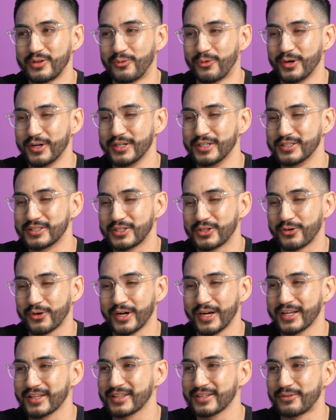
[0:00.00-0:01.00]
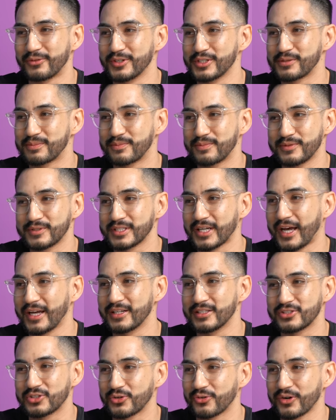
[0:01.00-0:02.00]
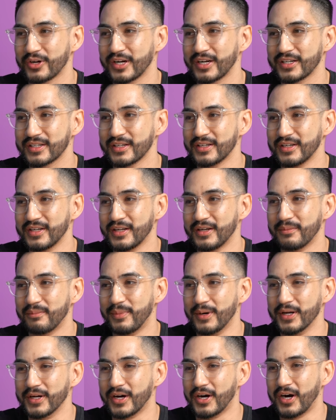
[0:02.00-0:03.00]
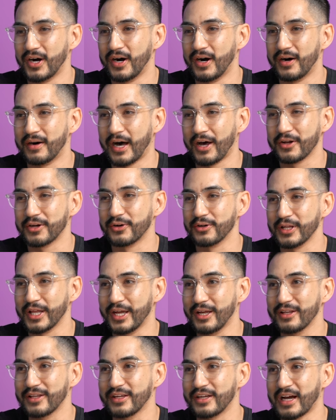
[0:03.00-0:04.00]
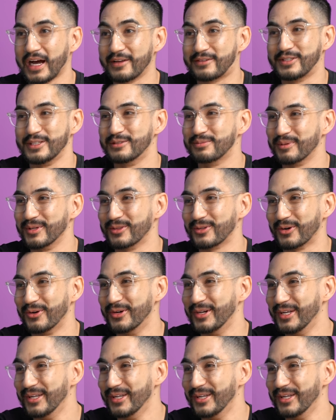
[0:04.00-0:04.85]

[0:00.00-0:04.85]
one is correct, which side is correct. But uh, I don't know. Lately, I've just been throwing